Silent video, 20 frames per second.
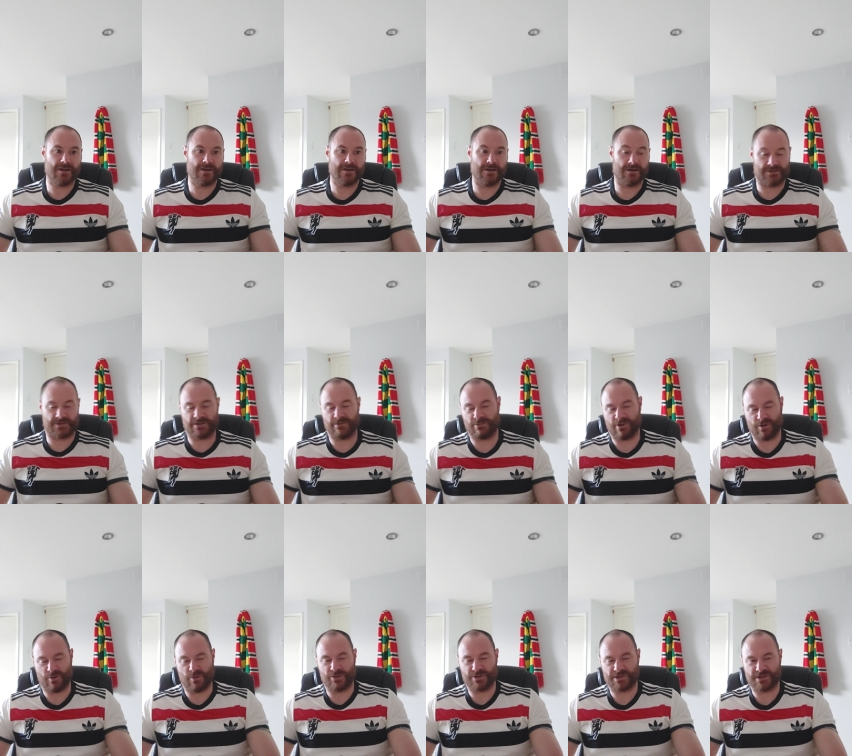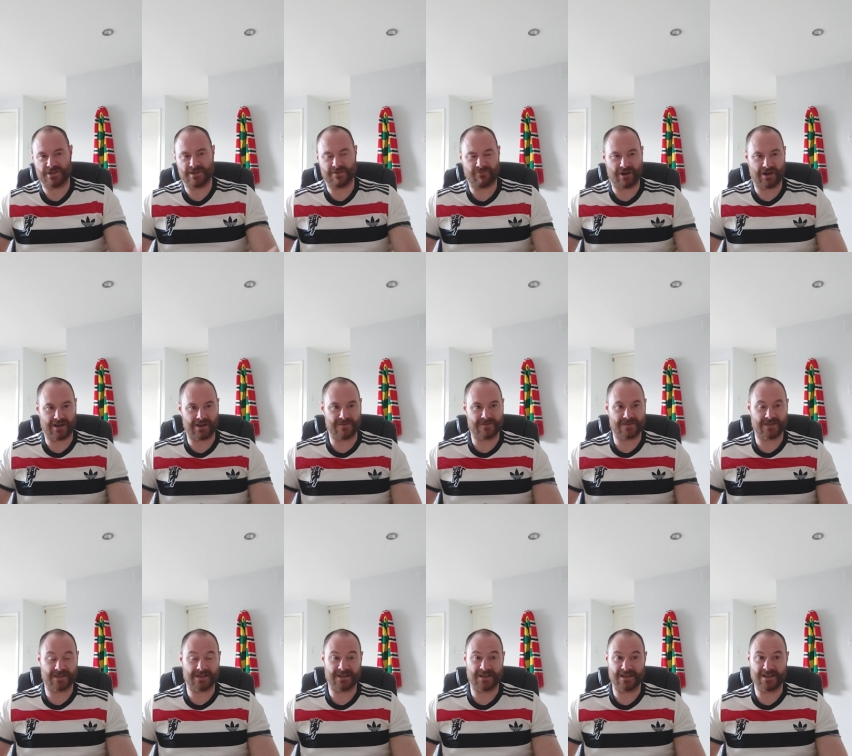That's what Sir Jim Ratcliffe
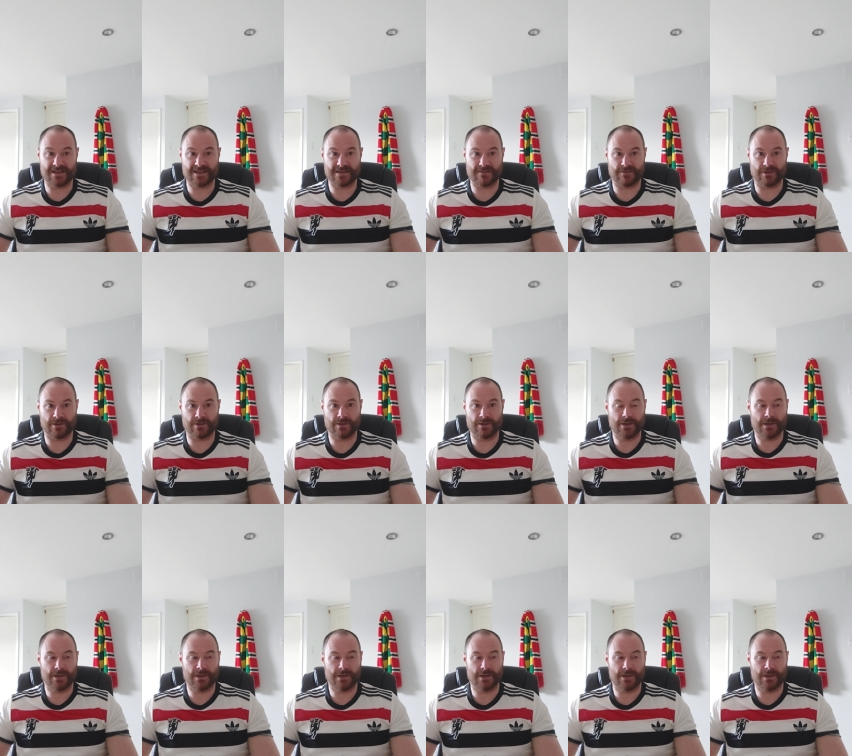said in that interview.